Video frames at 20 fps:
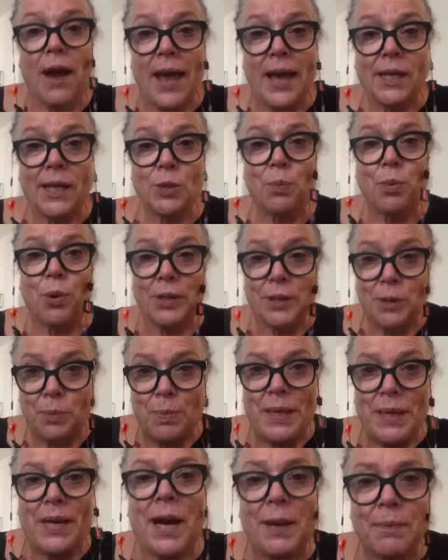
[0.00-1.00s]
exports
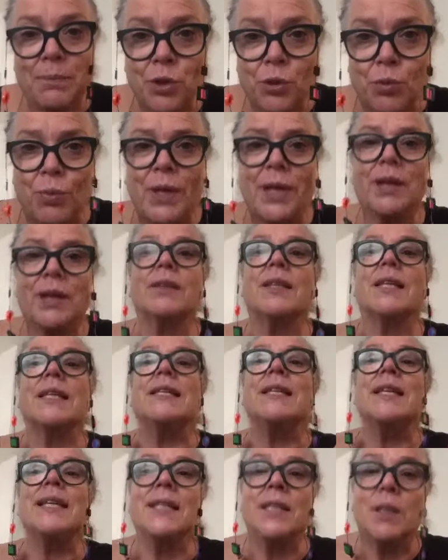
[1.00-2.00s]
becomes real. The
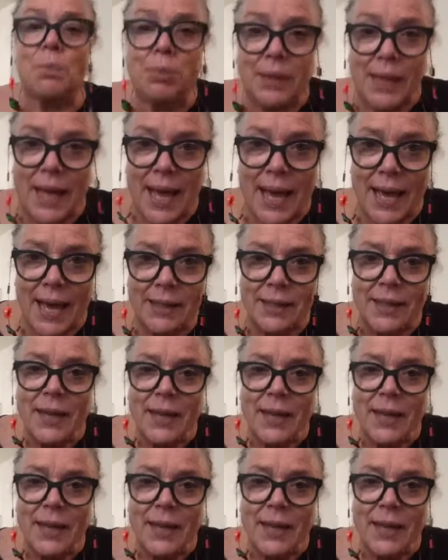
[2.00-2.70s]
need to plan